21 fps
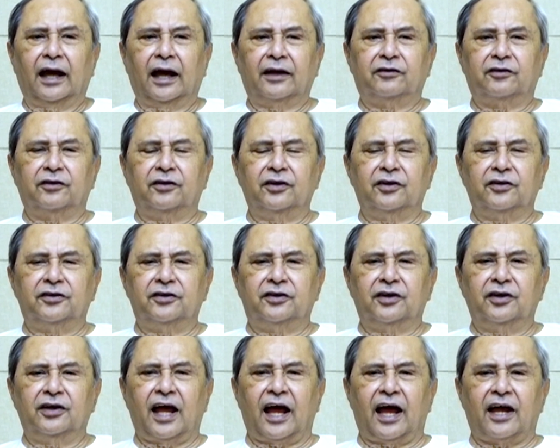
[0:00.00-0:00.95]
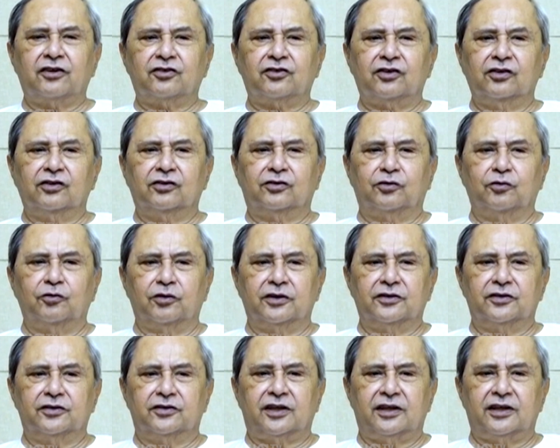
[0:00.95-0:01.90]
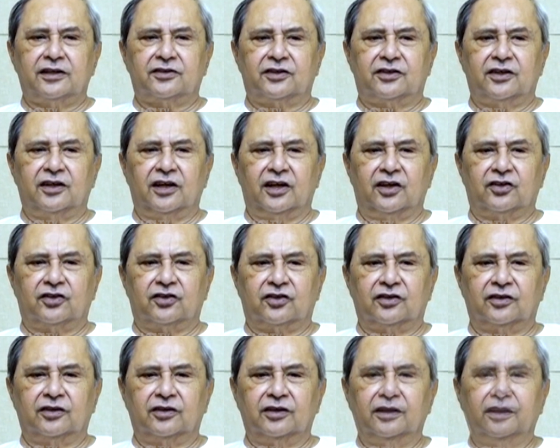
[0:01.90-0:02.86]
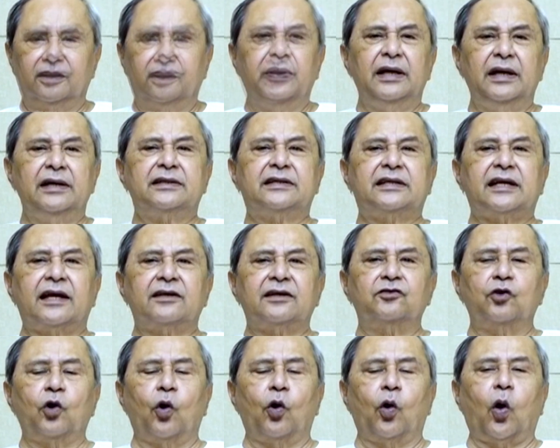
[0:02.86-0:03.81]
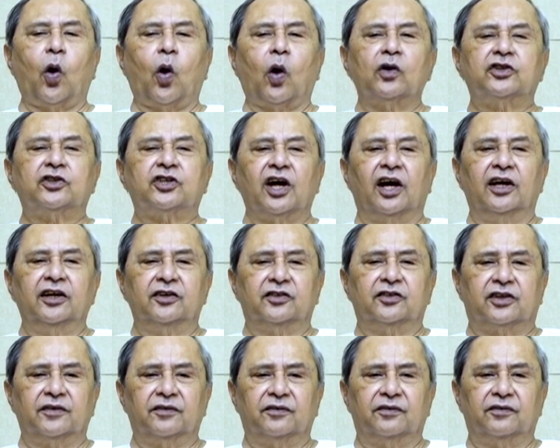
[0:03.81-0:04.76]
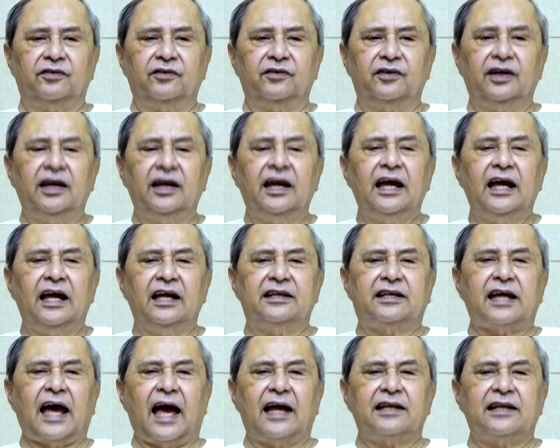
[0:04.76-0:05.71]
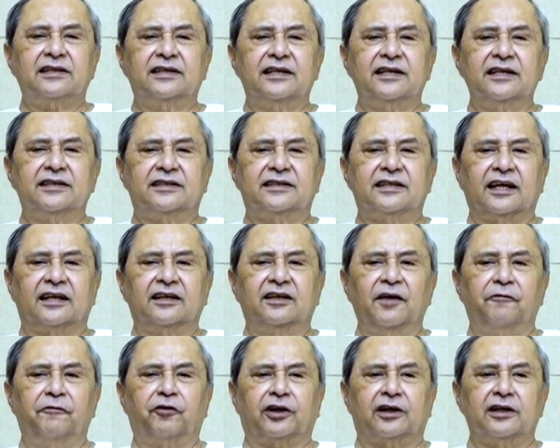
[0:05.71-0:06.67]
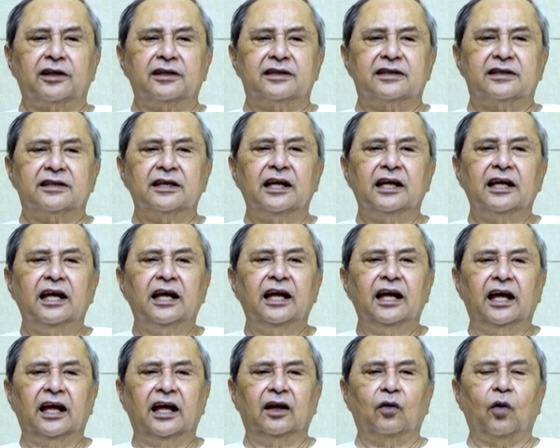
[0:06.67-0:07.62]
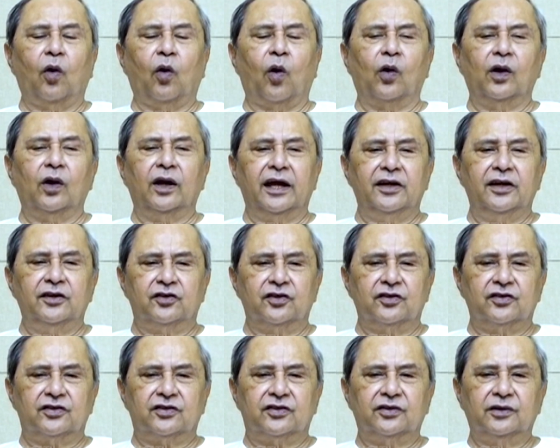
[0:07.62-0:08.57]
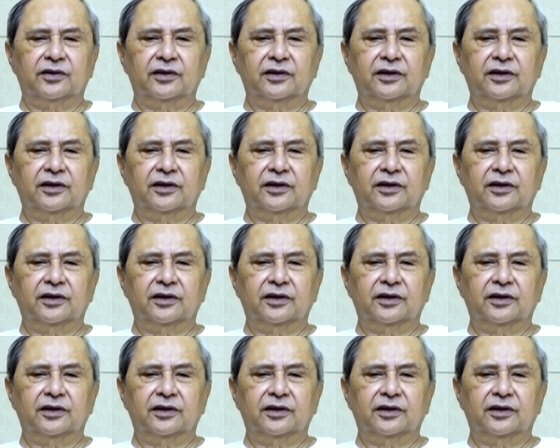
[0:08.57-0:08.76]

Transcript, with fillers: at an international tourist destination. Peace has no alternative. It has its significance in all ages.